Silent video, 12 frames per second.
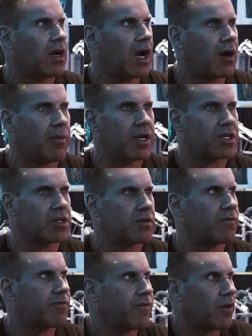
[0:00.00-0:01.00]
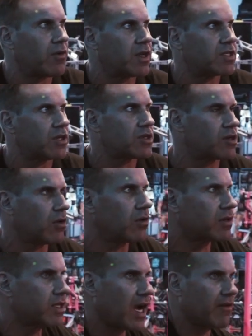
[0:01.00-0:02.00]
how much fullness your
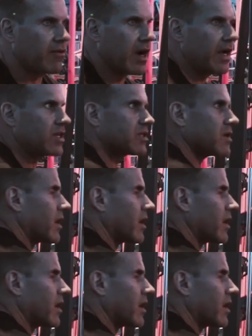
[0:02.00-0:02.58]
shoulders have, right? Just